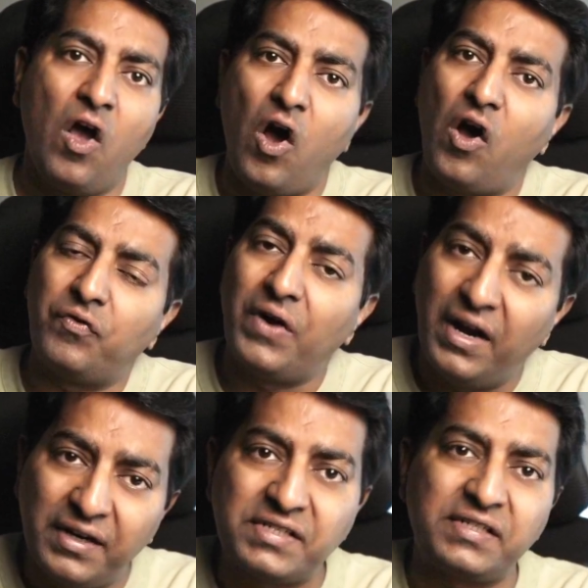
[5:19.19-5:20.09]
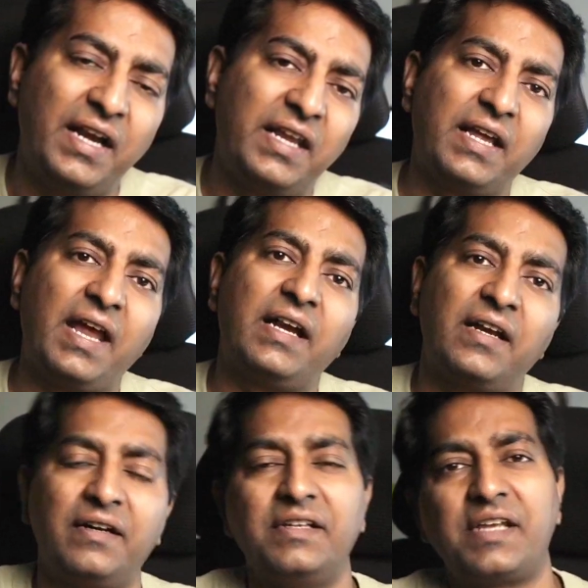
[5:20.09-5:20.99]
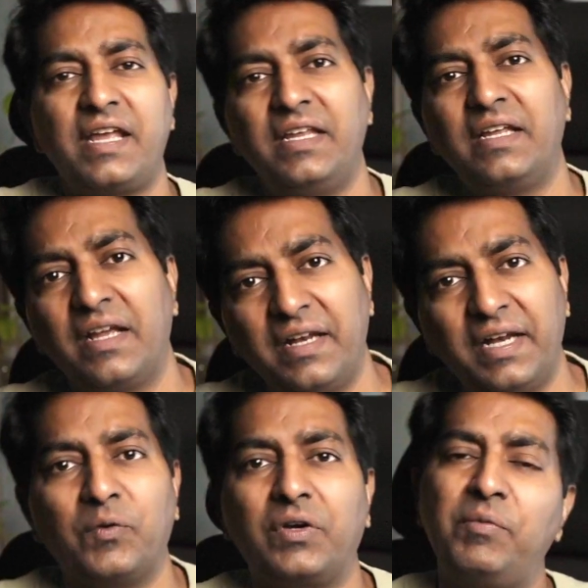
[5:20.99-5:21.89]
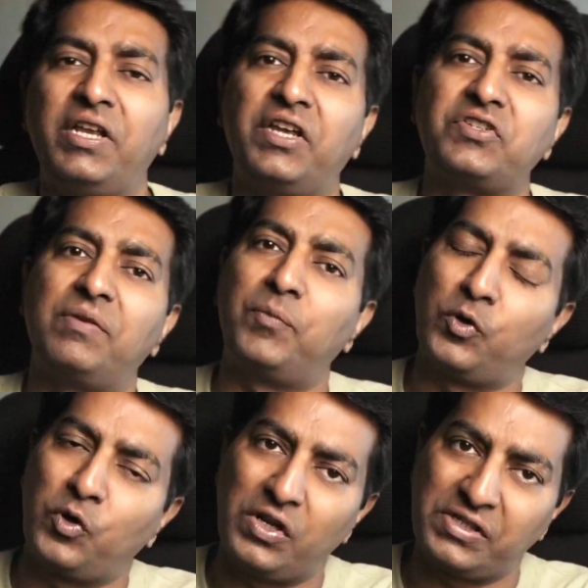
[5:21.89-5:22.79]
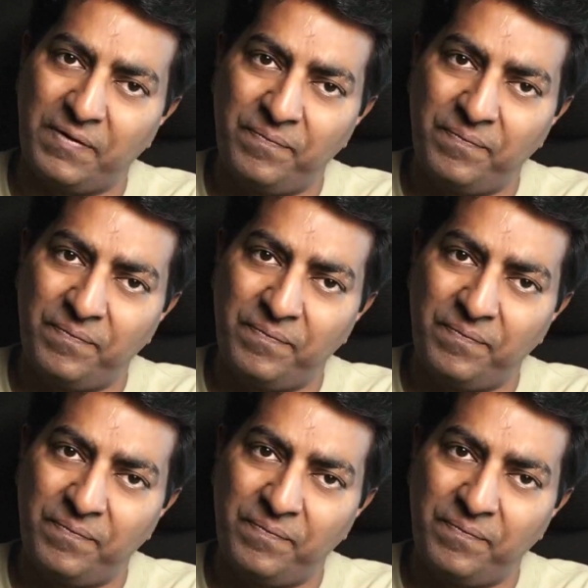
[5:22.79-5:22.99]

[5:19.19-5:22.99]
of understanding and designing network communication protocols.